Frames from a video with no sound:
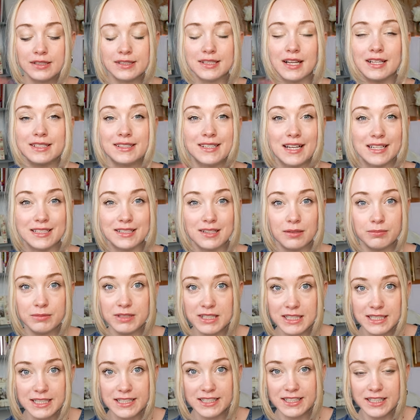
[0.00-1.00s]
assess some
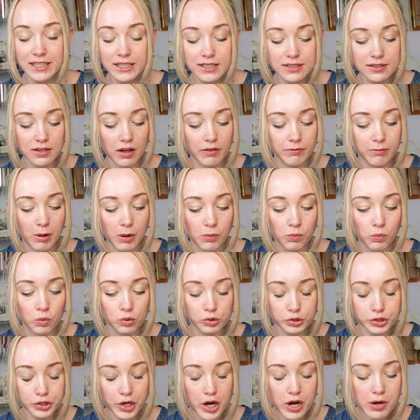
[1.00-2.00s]
statistics of my
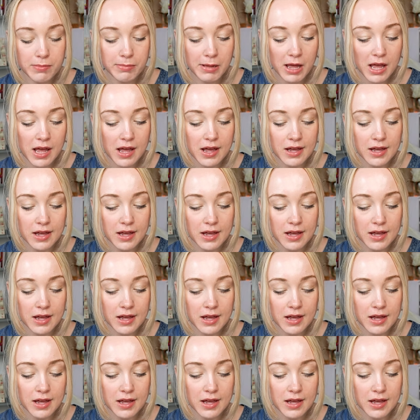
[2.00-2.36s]
wardrobe.